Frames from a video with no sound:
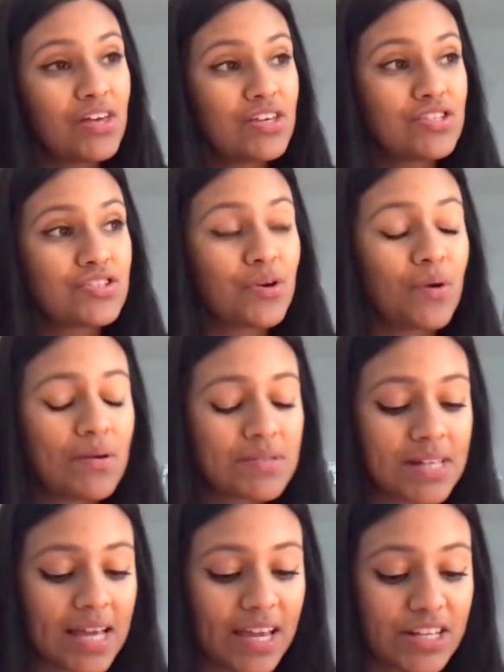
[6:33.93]
So I
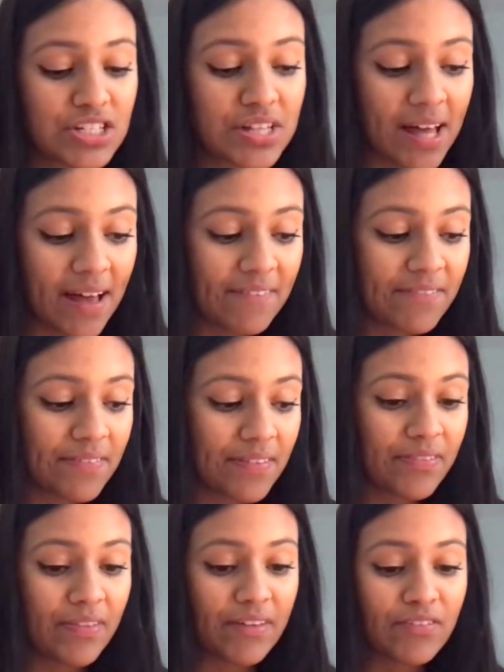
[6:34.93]
was like, I
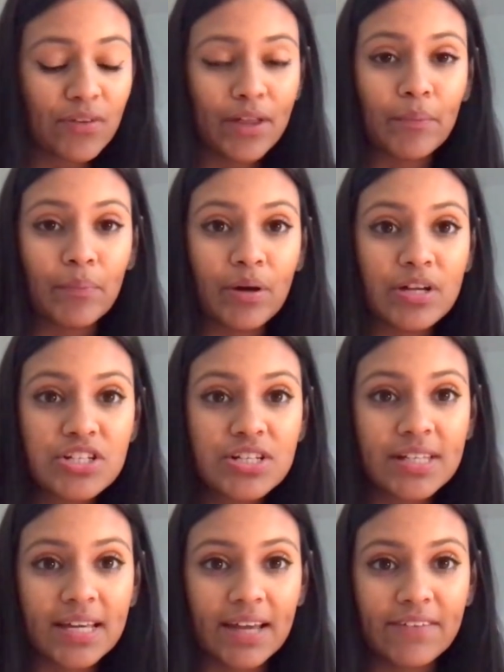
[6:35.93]
feel like
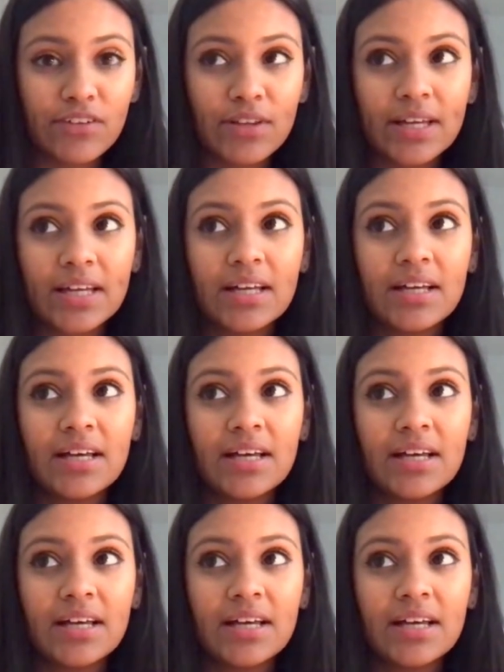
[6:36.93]
pushing, like I feel like